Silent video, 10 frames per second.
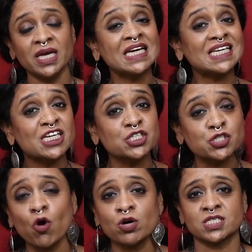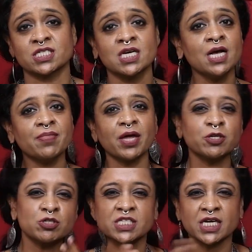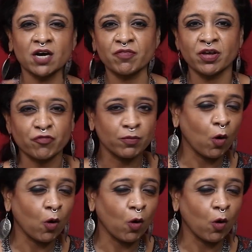It ensures that you stay away from